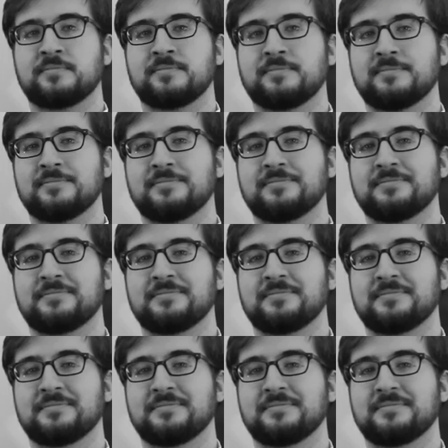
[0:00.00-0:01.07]

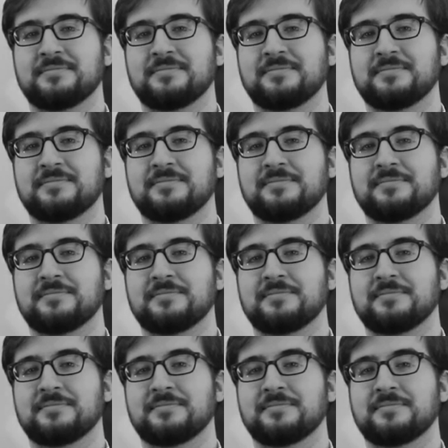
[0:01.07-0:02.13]

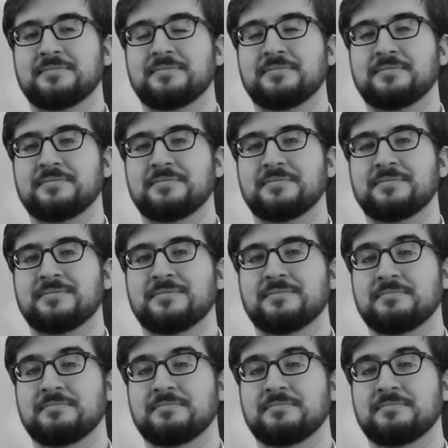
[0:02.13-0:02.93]
[no speech]